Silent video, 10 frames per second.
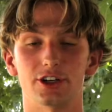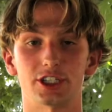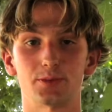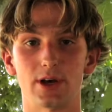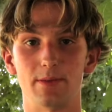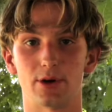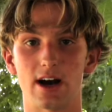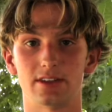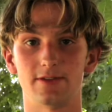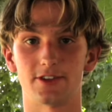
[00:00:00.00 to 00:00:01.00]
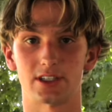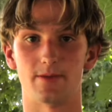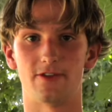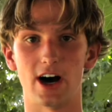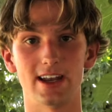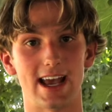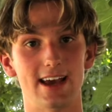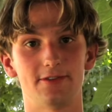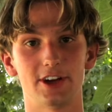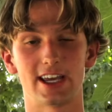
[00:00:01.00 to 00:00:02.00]
or just plain browsing for some fun
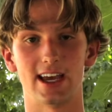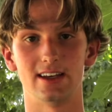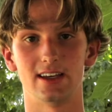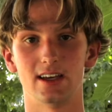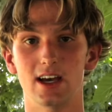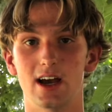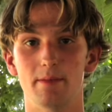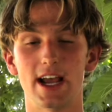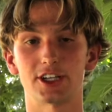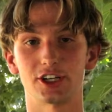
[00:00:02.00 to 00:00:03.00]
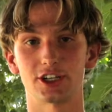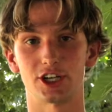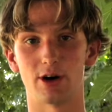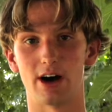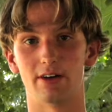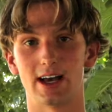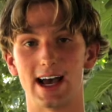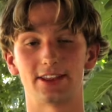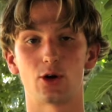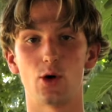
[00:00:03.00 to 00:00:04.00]
and free candy, make sure to show up
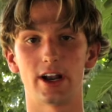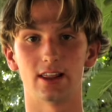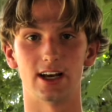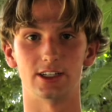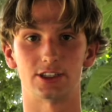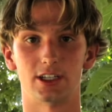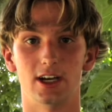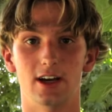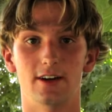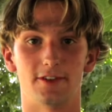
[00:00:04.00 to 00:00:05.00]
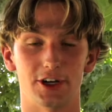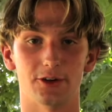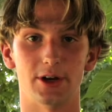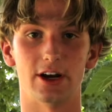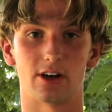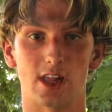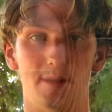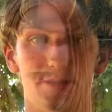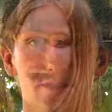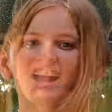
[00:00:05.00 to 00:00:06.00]
at the quad at lunch for your Rio clubs.